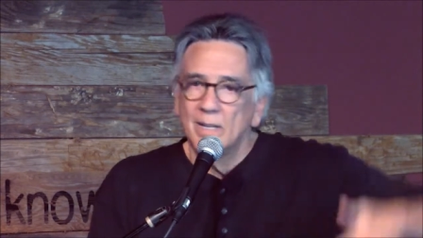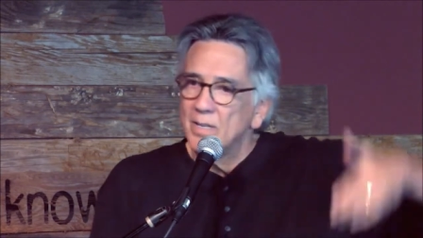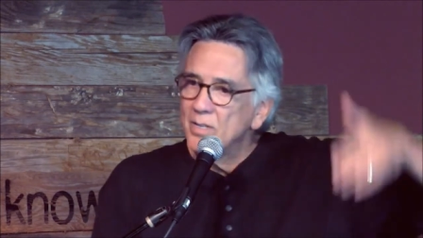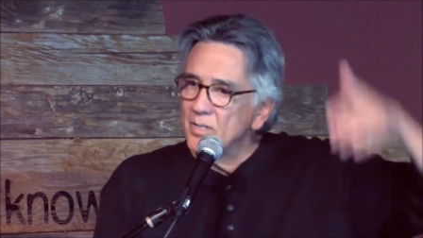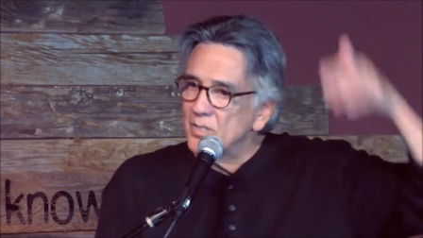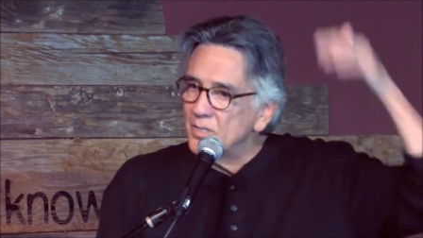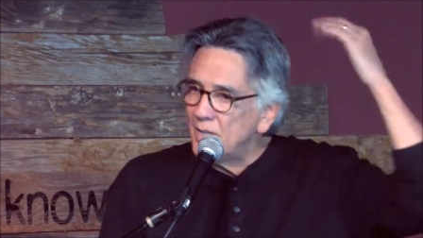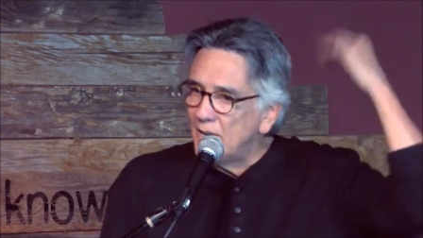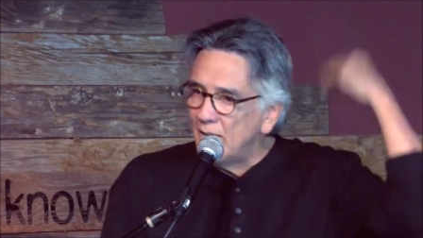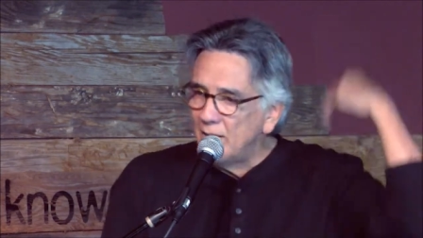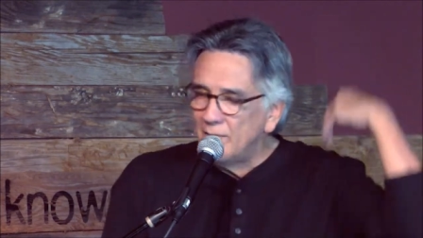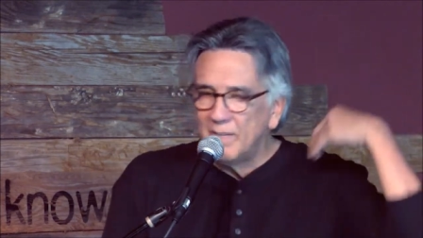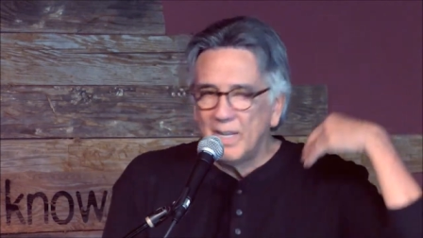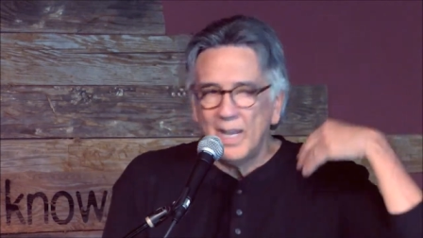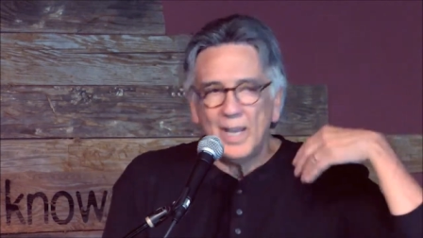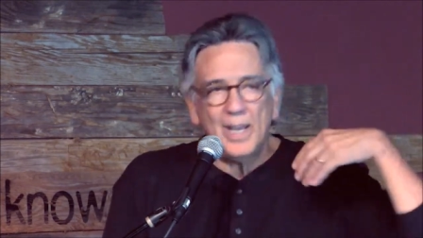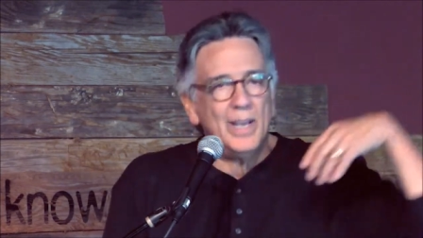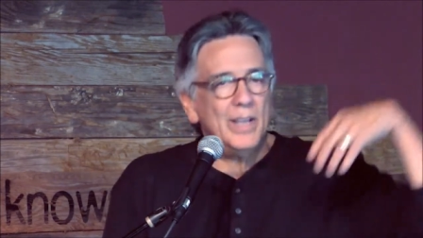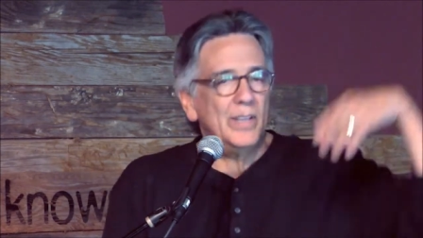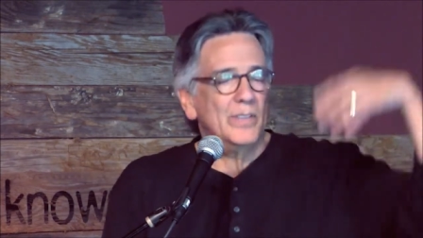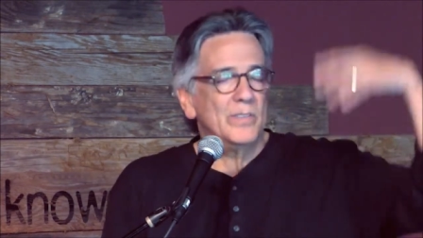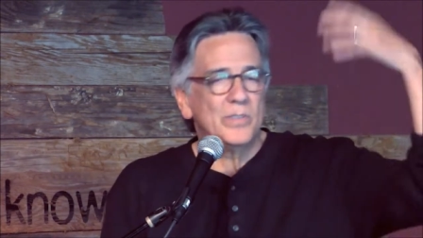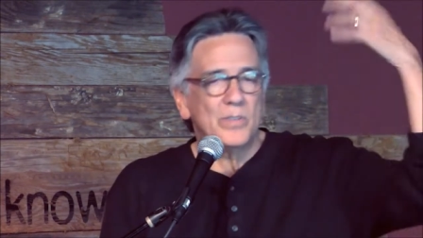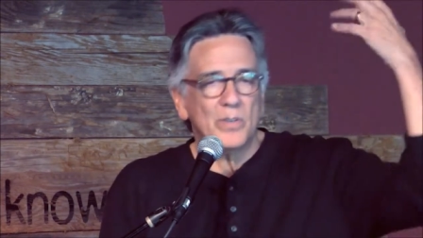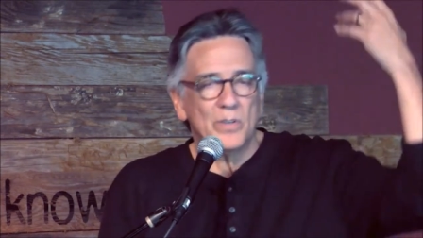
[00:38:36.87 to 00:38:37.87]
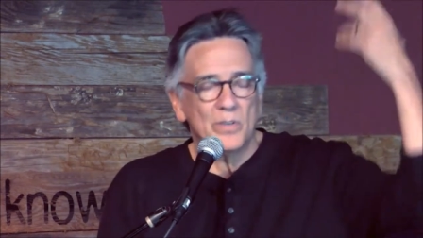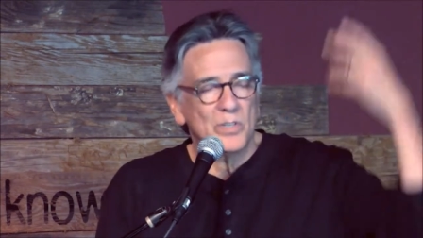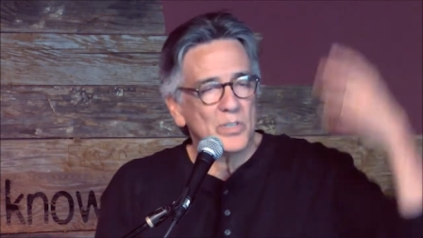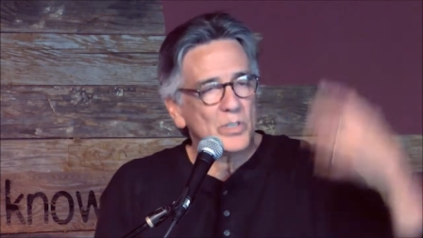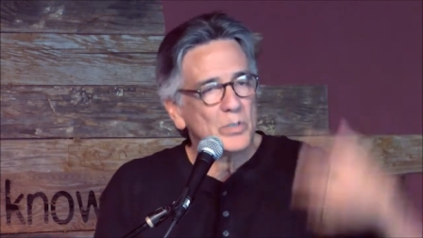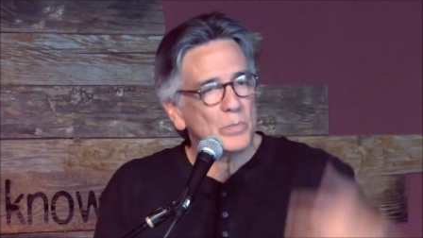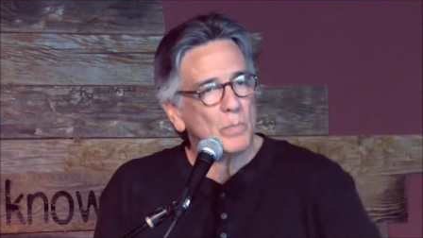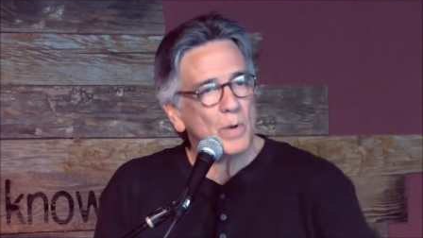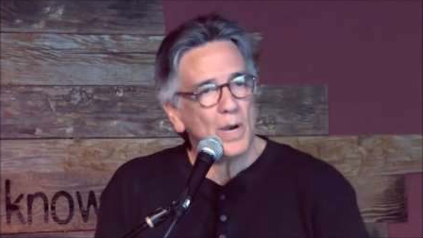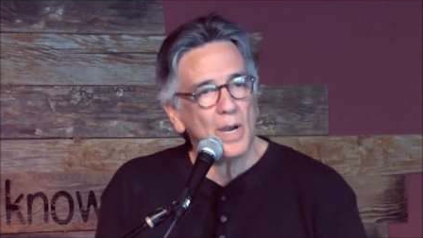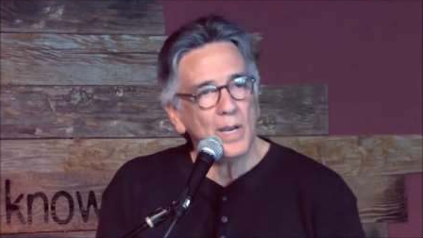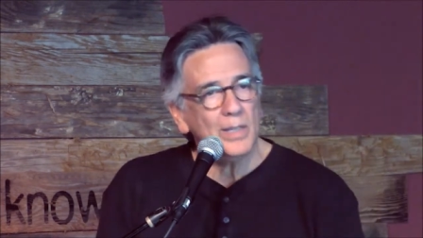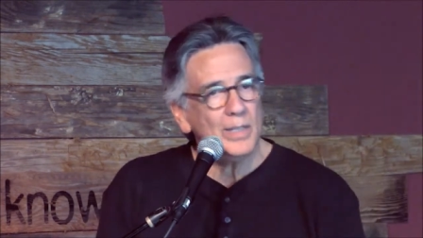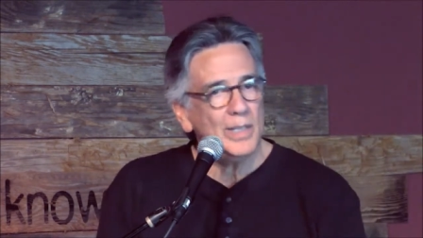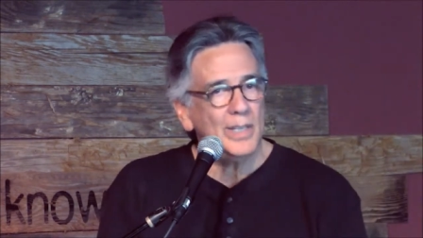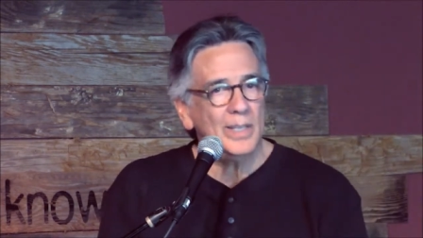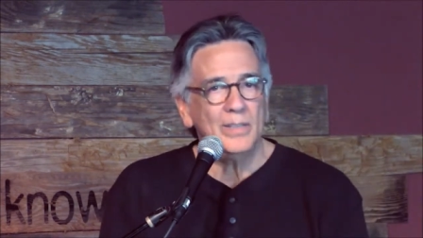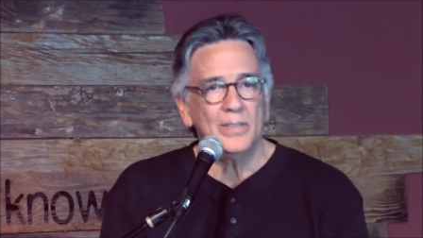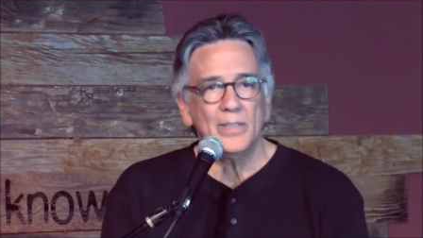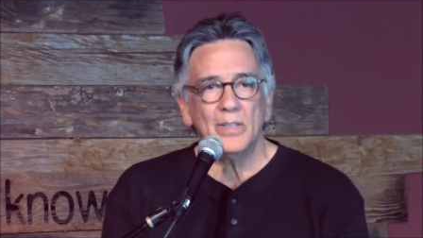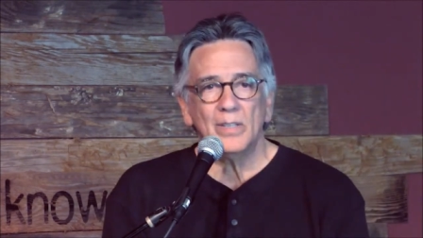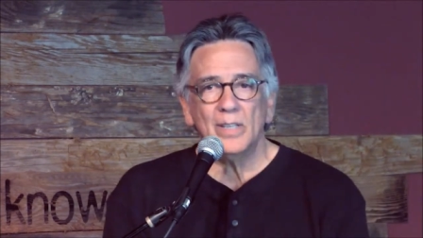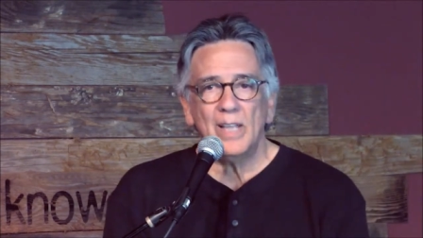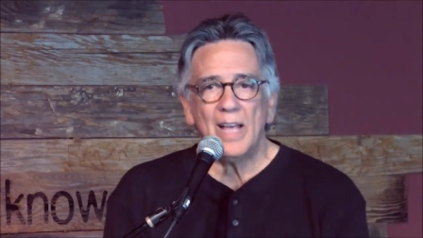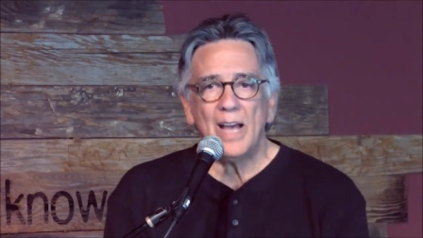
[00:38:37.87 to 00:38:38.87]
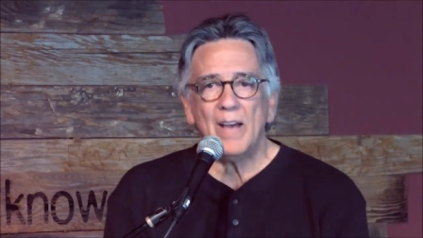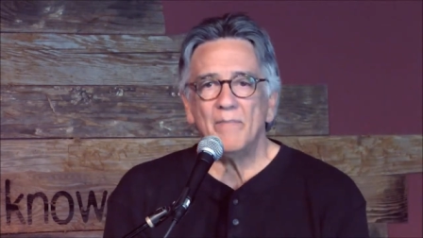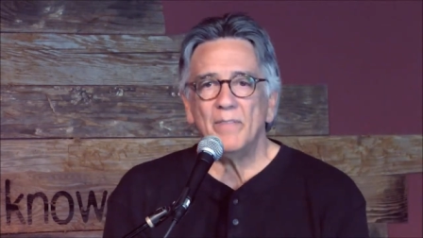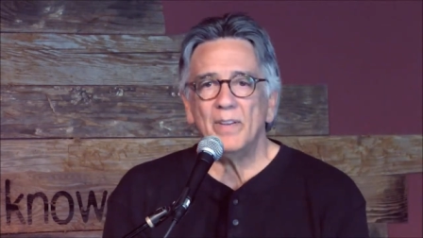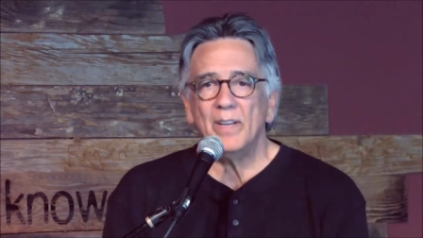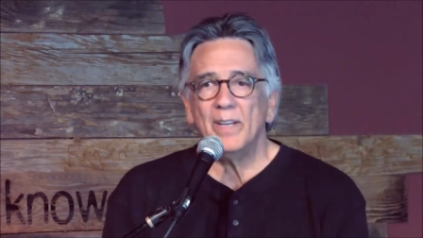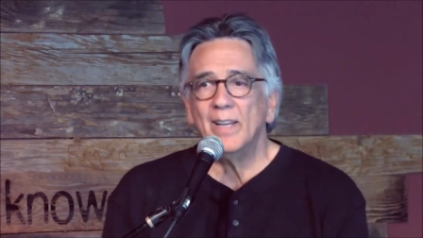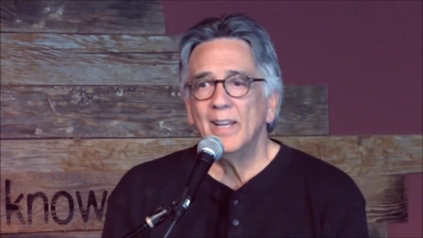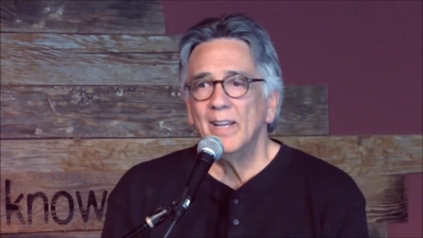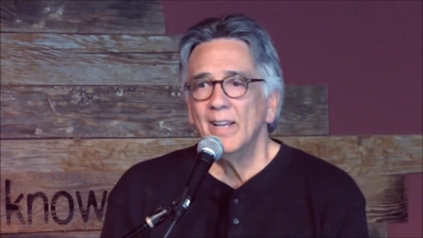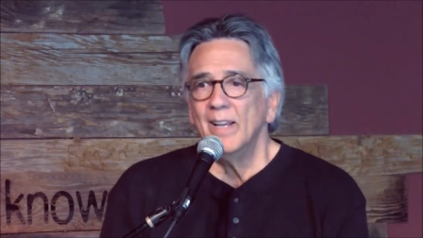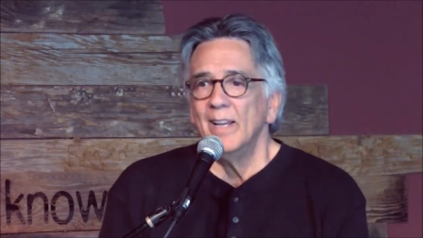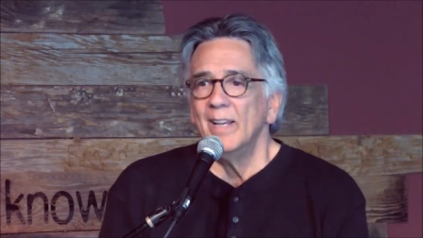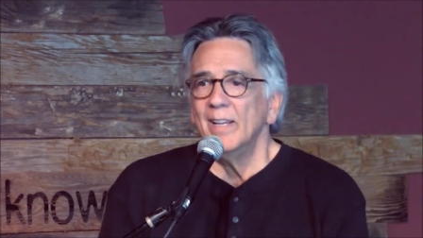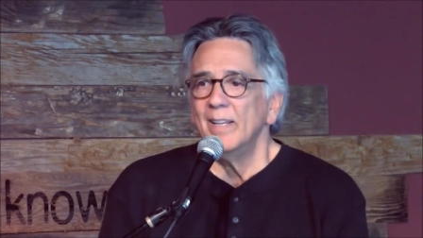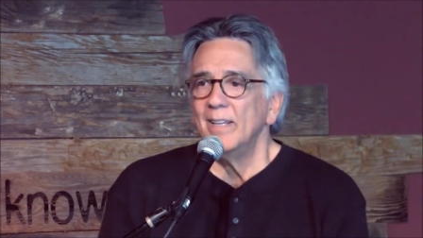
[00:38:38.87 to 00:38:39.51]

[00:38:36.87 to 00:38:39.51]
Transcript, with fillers: shaved heads, they're smiling, they're laughing,